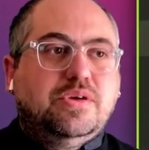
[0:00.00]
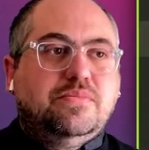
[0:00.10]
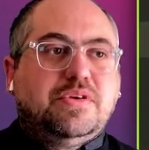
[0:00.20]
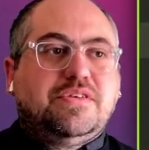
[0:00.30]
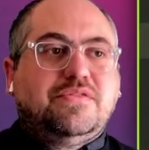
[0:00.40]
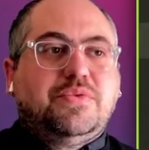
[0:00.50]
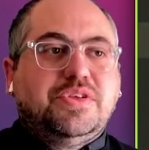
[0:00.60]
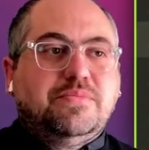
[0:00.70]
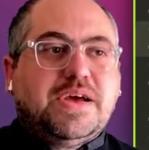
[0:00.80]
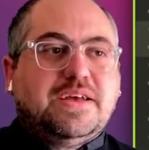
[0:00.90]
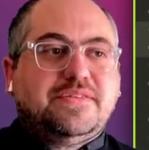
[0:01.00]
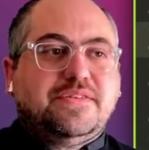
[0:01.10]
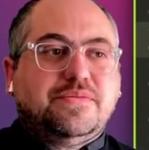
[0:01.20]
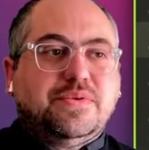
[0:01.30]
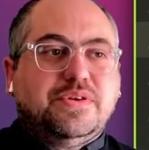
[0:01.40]
Because if we didn't pass this
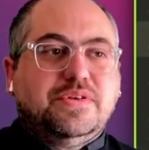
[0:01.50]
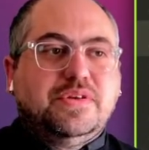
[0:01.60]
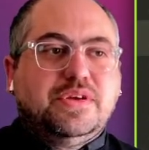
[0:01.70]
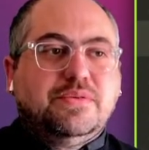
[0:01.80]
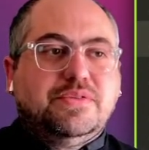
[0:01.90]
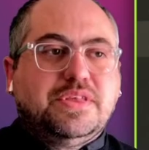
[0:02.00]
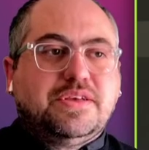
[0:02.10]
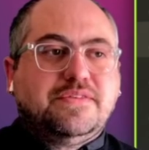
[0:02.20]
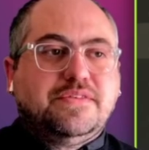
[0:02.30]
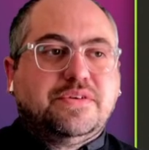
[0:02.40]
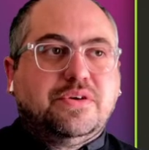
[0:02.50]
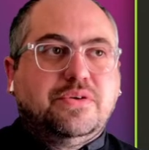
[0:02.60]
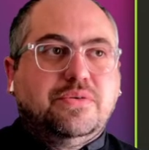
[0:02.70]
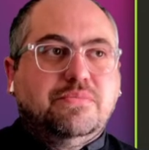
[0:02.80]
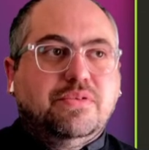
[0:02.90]
one, it would think
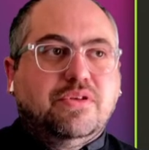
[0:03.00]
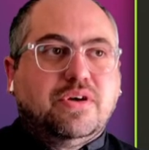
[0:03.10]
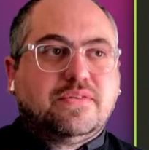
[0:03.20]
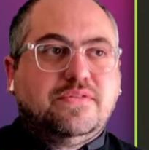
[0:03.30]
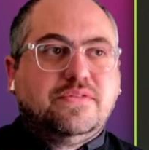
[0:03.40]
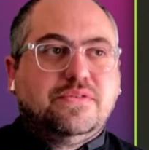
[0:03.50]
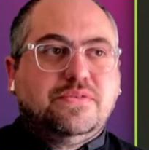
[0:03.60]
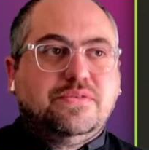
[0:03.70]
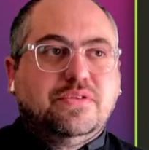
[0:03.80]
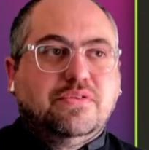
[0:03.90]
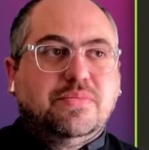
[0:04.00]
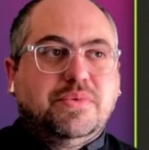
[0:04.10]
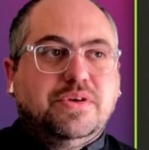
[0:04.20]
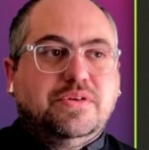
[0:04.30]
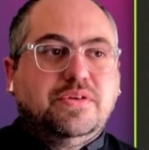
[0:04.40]
0 belonged to the
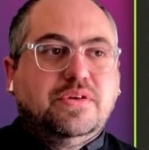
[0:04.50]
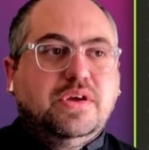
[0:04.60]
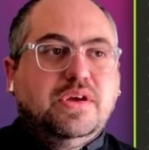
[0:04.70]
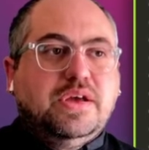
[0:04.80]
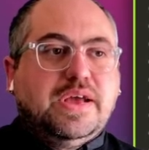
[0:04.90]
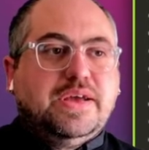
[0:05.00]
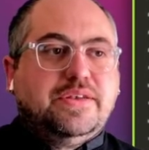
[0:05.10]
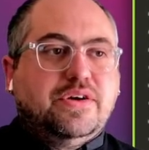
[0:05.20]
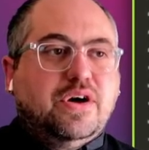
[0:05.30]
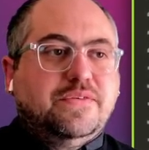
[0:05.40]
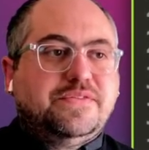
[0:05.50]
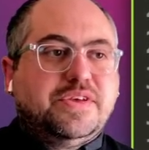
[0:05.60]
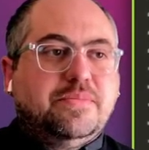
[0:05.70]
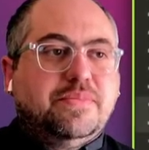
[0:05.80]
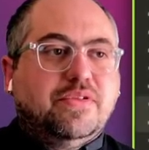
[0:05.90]
limit and offset
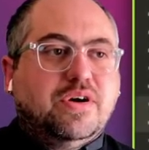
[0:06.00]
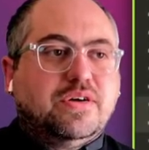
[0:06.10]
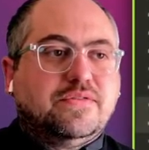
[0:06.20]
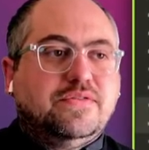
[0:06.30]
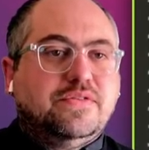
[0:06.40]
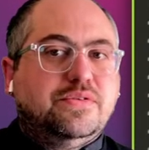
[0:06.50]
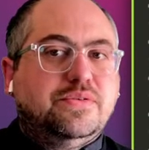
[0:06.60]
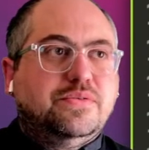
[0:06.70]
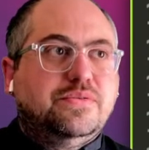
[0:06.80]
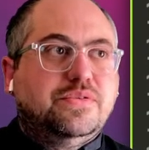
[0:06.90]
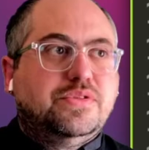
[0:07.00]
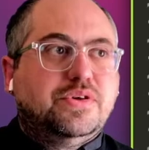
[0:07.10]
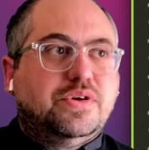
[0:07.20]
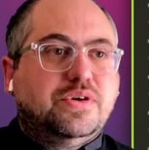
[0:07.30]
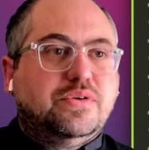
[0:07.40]
belonged to
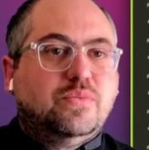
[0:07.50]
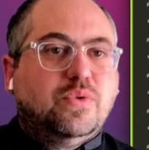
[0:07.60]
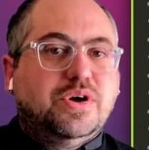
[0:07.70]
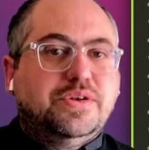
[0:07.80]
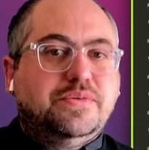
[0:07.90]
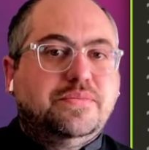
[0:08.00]
the 1.